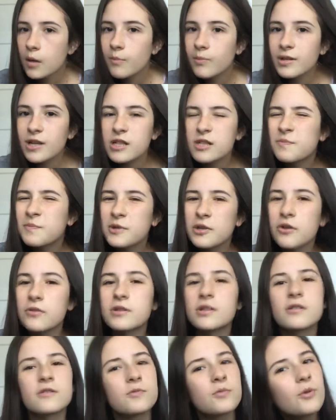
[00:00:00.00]
But let's be
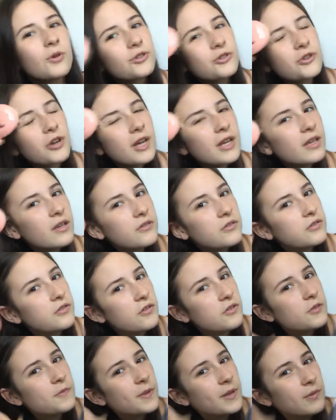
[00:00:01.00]
honest, what training do
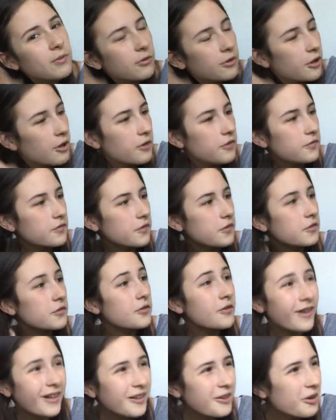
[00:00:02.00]
those people go through?
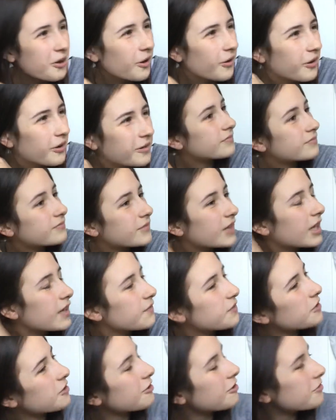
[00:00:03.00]
Not a lot. Like,
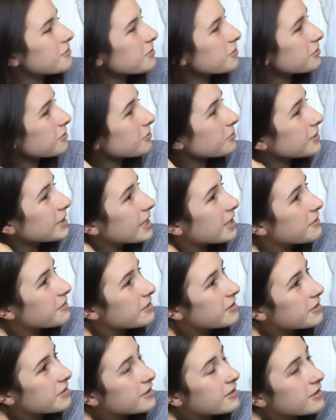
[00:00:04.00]
if you go to your
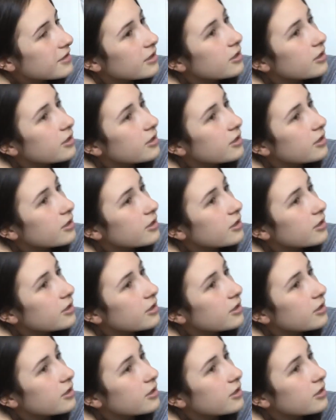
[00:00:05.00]
nearest